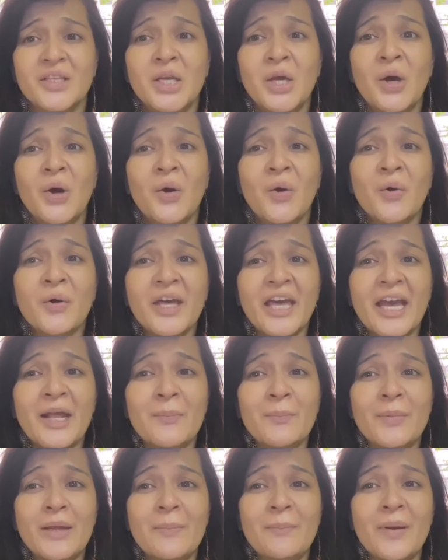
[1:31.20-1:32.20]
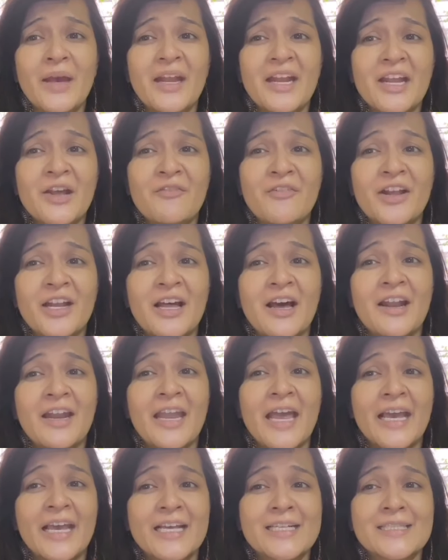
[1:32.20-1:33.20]
Who can be merry when her
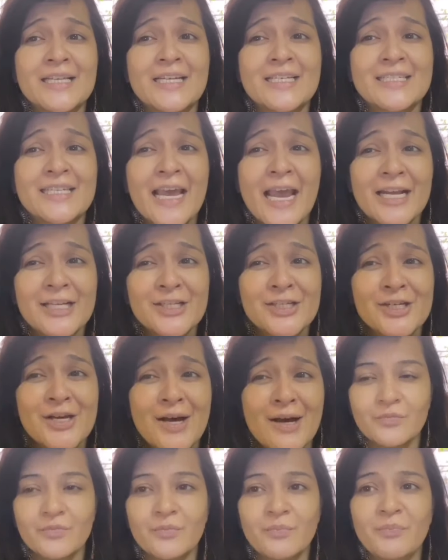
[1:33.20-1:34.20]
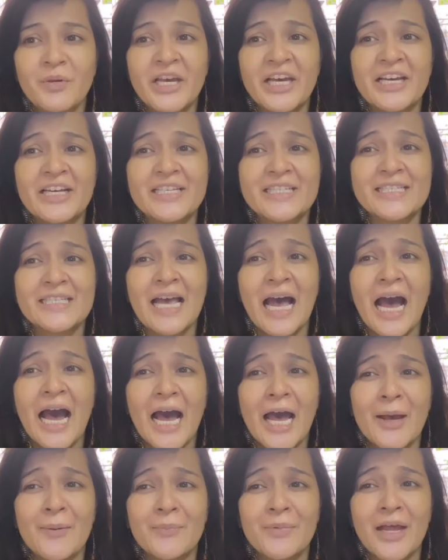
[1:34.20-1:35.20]
neck is in danger? Because
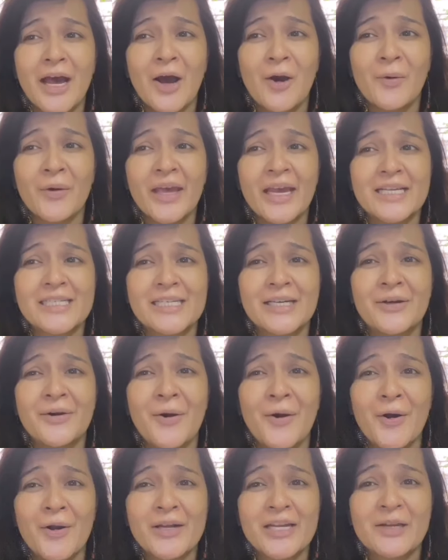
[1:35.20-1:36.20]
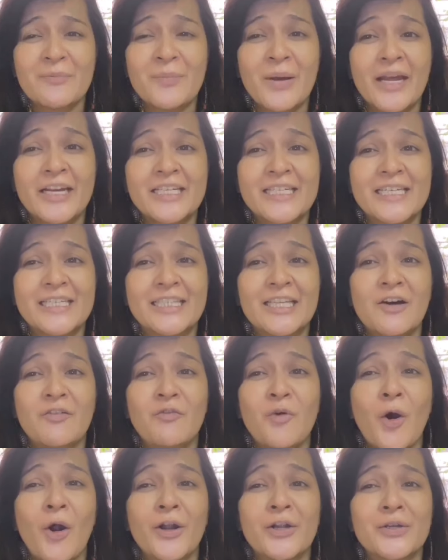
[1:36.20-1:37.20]
I am now getting old and my teeth are
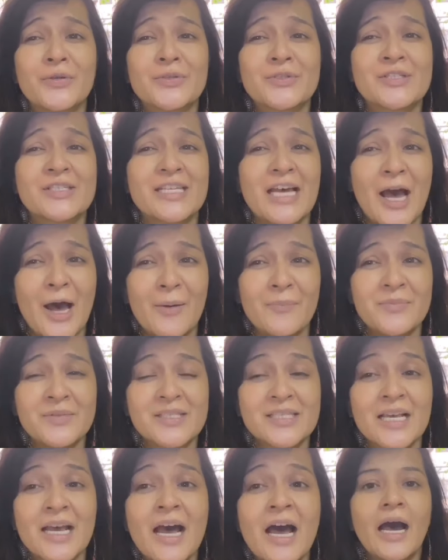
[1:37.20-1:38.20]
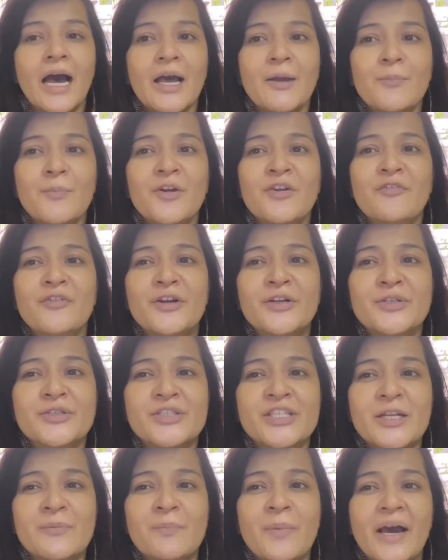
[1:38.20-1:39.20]
worn to stumps. I prefer to
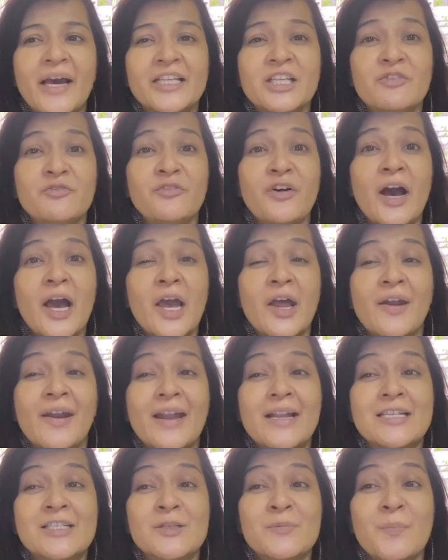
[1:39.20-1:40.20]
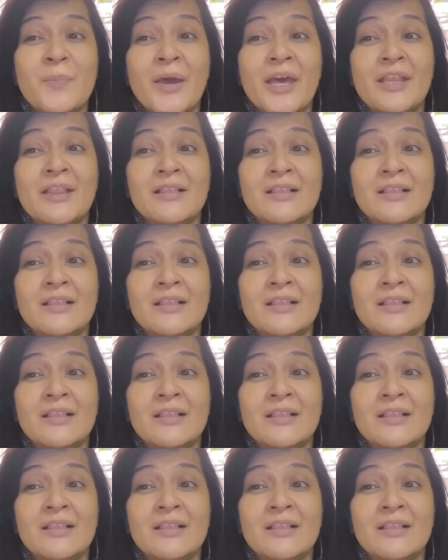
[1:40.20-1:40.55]
sit by the fire and spin